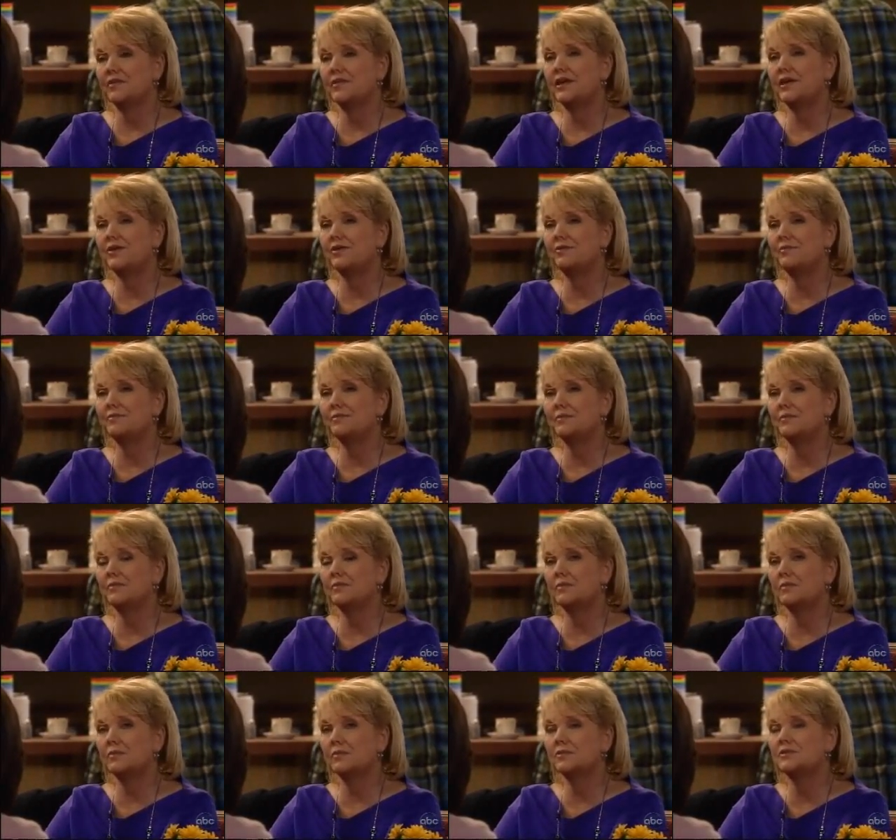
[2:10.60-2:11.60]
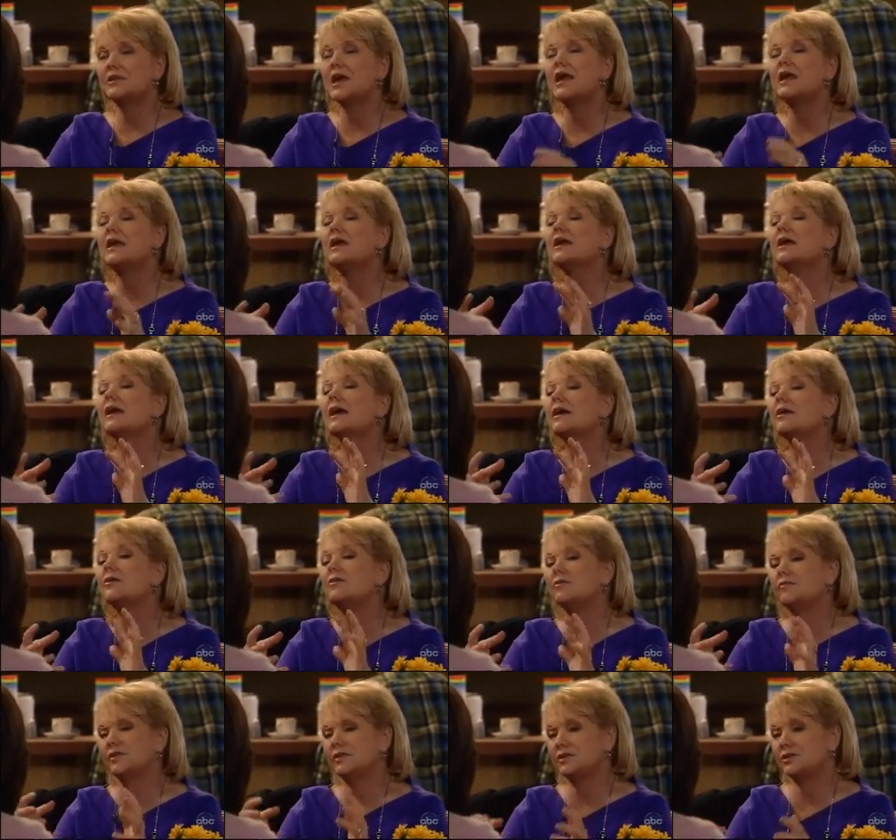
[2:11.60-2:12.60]
They're taking
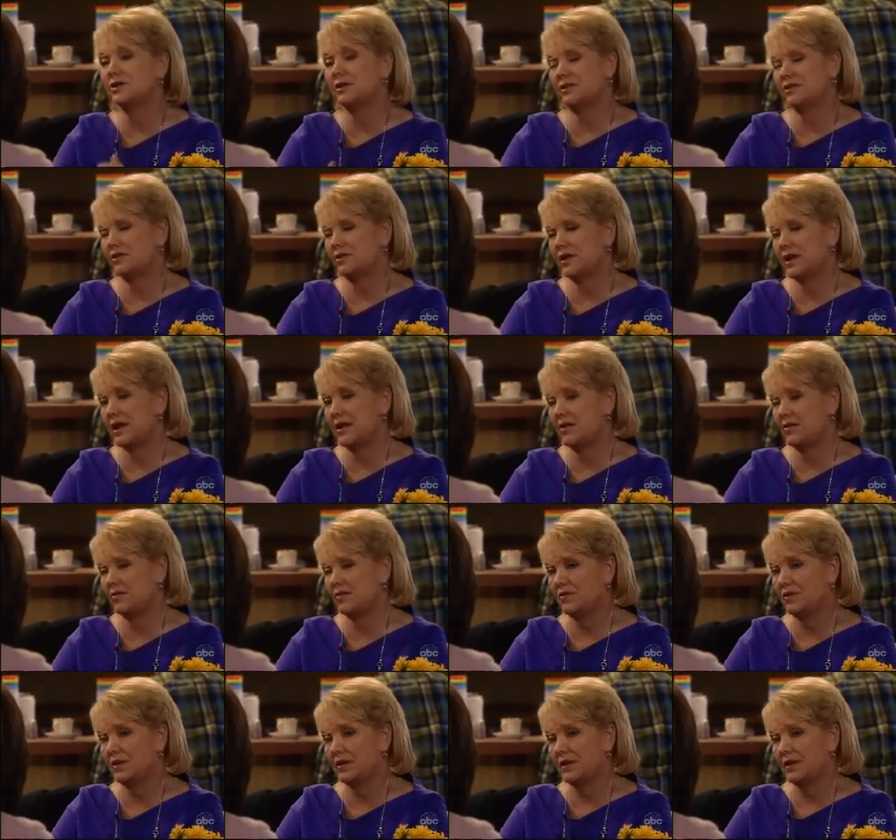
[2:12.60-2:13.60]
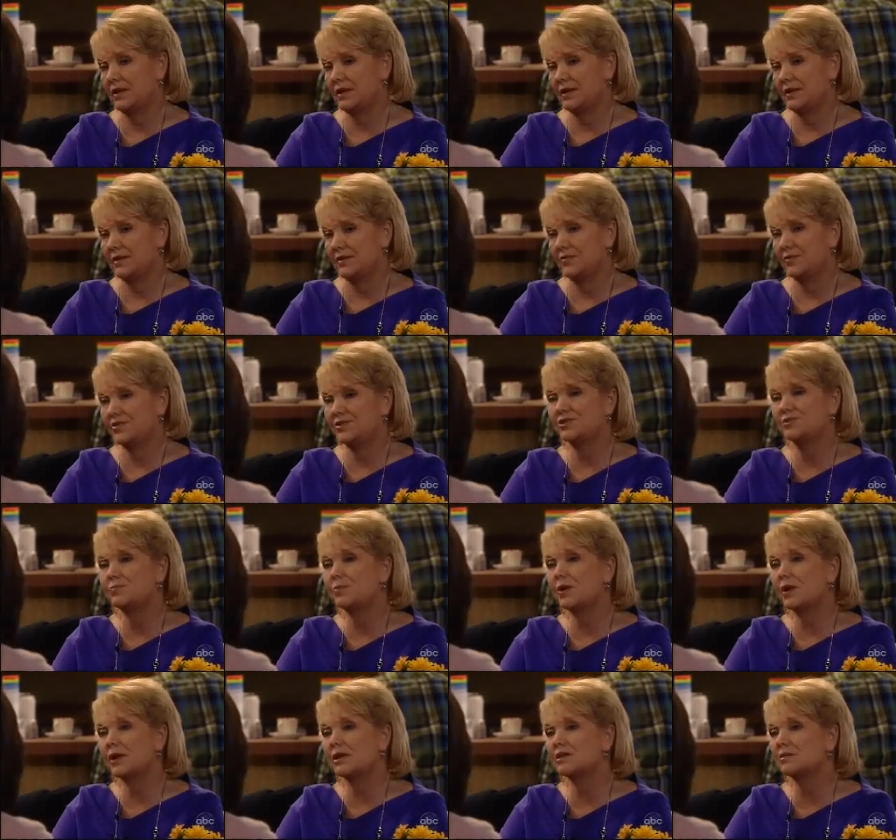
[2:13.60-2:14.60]
care of each other now, which is
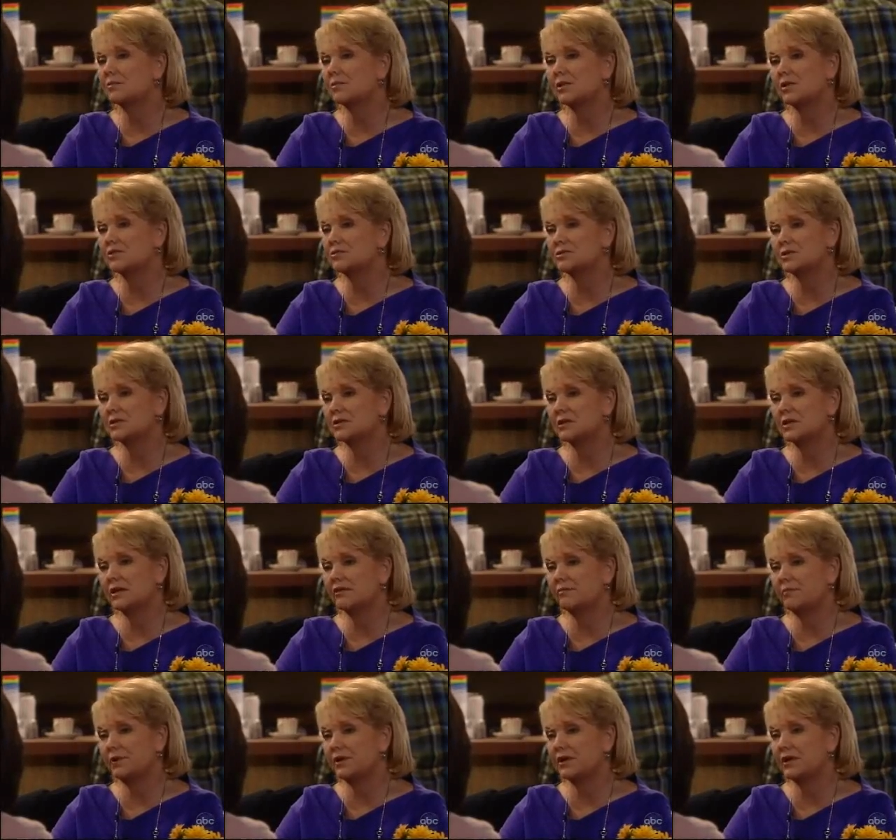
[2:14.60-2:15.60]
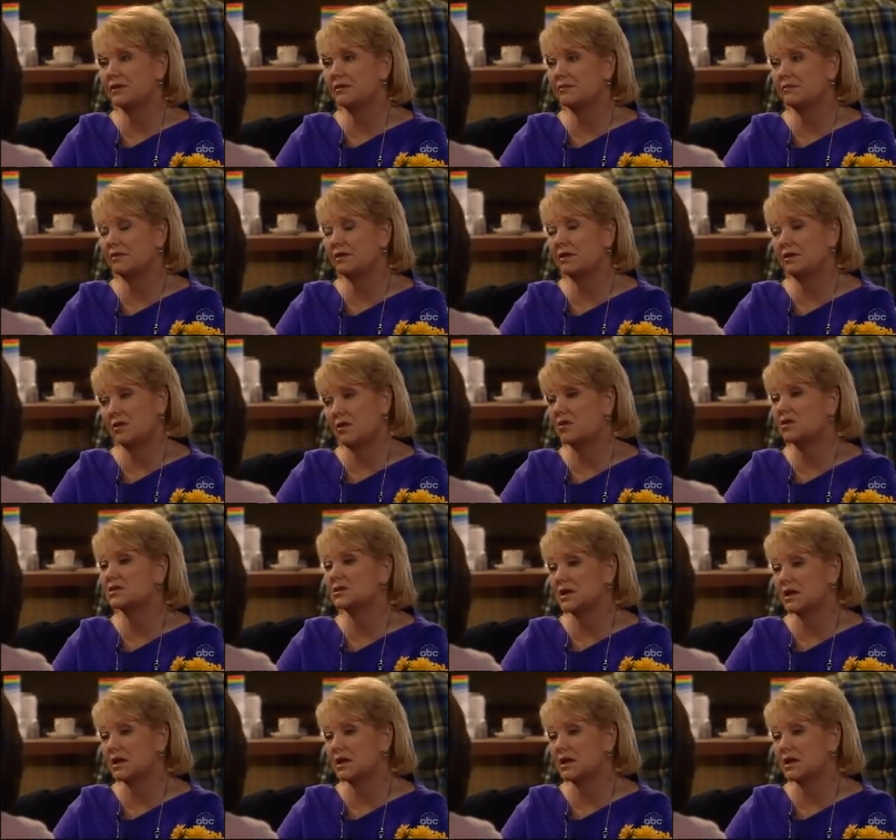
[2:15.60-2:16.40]
bringing them closer than they've been in a long